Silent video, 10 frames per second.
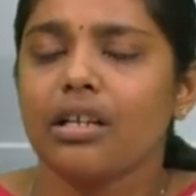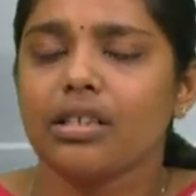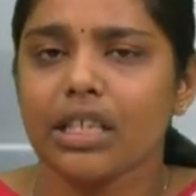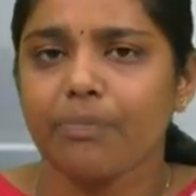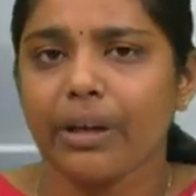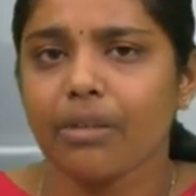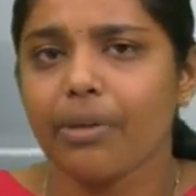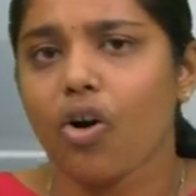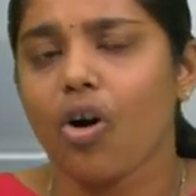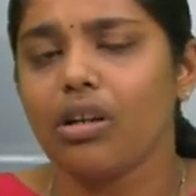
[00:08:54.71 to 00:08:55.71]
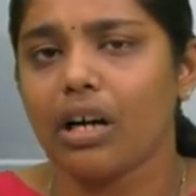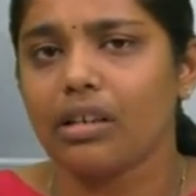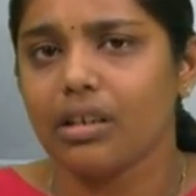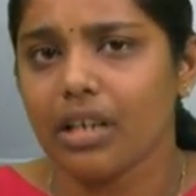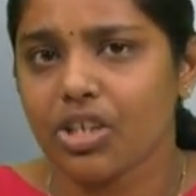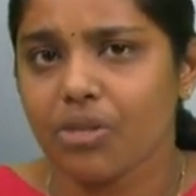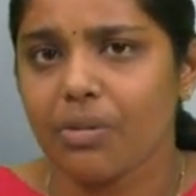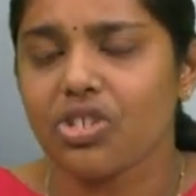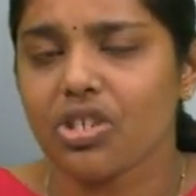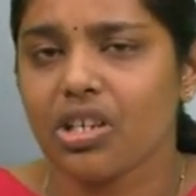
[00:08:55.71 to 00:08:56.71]
suspected by all other nation
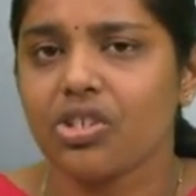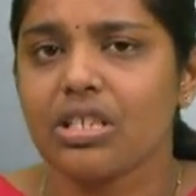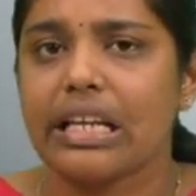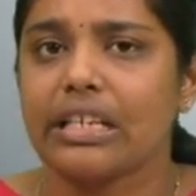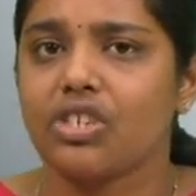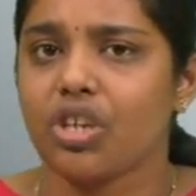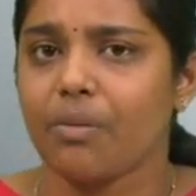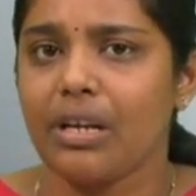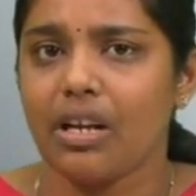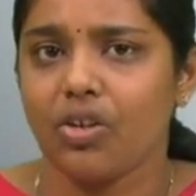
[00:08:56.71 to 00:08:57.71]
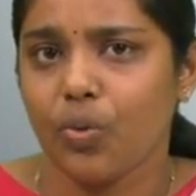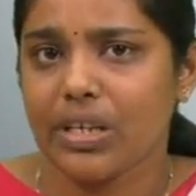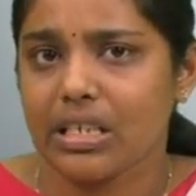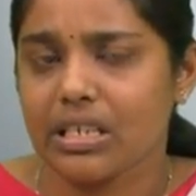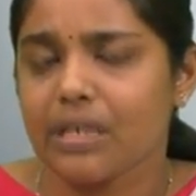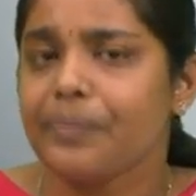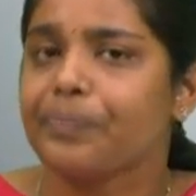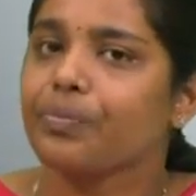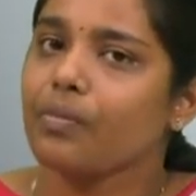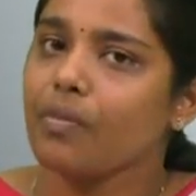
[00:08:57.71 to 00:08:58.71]
major nations like Germany and US as a
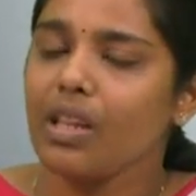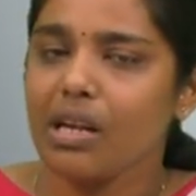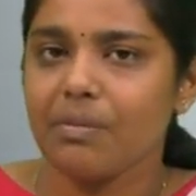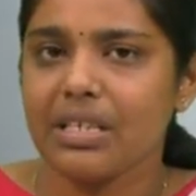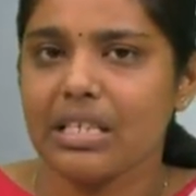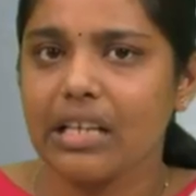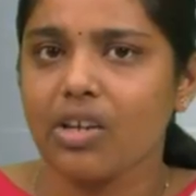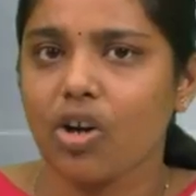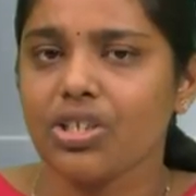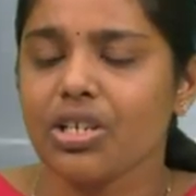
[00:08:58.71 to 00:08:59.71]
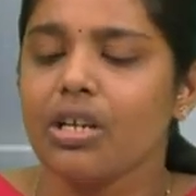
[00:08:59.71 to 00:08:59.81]
missile launch.